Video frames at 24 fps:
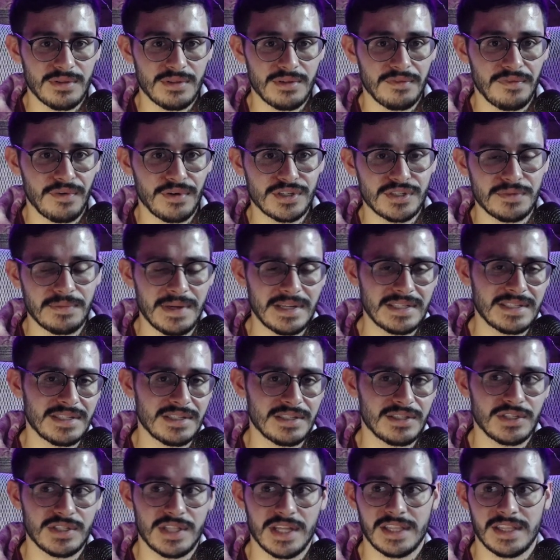The first
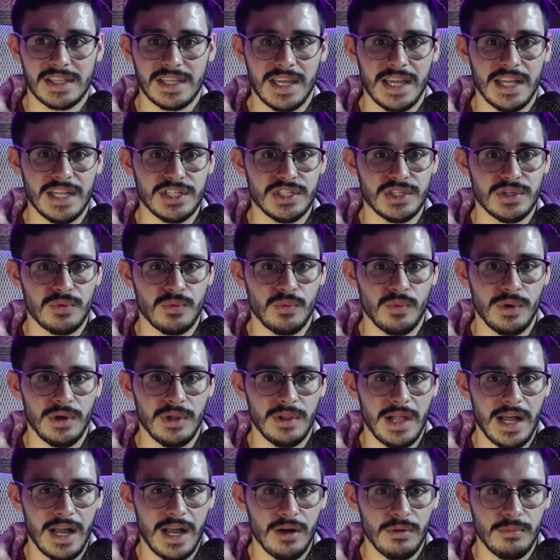message that the agent
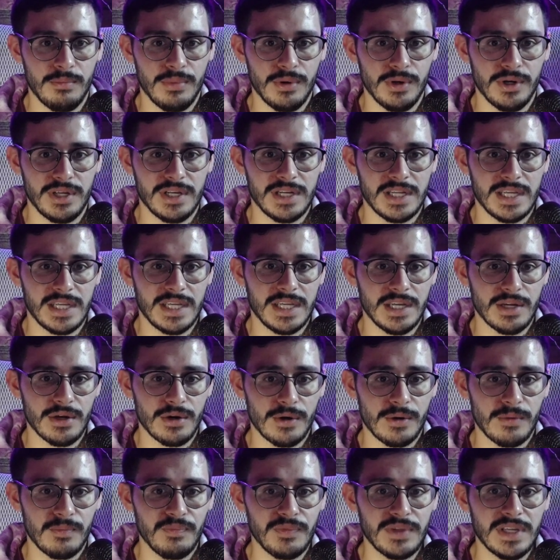will output
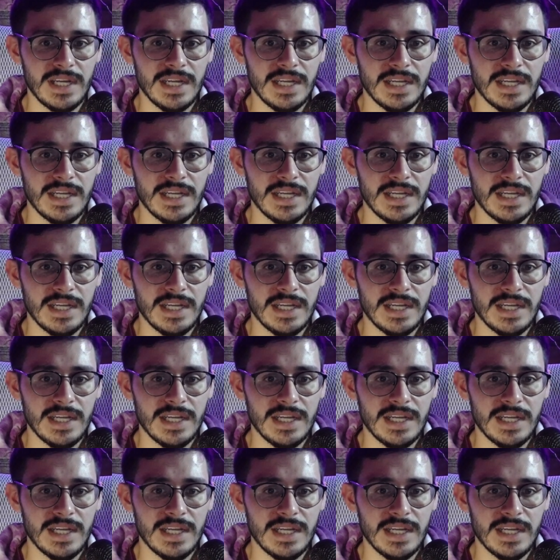here,